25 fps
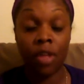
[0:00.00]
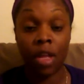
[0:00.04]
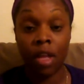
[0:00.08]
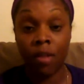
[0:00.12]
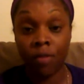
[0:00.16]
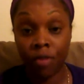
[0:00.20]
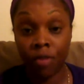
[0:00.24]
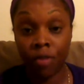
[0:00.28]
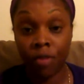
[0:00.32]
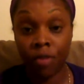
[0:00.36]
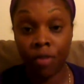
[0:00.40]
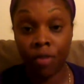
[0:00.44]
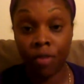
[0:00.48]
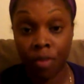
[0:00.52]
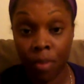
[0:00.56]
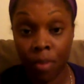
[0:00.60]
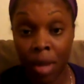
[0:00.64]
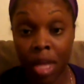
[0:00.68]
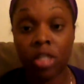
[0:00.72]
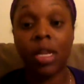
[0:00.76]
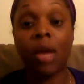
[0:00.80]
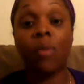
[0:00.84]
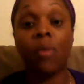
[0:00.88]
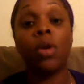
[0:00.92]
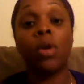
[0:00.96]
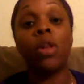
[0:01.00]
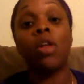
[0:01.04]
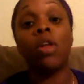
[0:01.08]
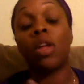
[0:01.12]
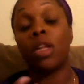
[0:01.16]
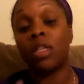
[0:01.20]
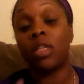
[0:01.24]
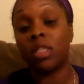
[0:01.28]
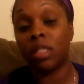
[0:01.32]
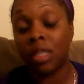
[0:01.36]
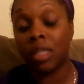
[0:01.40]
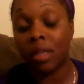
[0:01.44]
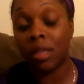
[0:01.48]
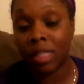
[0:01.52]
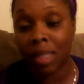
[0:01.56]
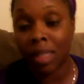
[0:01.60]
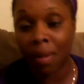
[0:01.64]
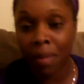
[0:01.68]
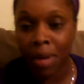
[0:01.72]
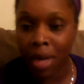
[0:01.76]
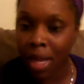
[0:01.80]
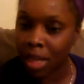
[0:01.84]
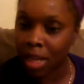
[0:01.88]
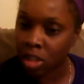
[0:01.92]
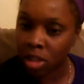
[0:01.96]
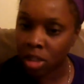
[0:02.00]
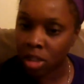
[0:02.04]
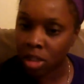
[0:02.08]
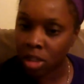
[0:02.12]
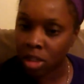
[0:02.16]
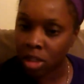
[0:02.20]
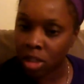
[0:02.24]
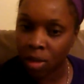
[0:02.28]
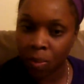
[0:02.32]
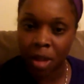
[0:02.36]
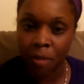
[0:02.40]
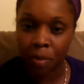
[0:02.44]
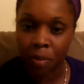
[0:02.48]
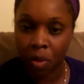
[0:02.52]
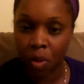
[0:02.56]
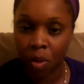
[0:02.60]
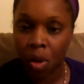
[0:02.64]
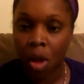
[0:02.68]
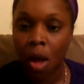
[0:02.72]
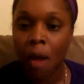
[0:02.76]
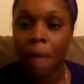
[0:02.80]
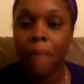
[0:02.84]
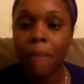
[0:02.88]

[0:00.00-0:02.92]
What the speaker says: the information that we're looking to disseminate to the people,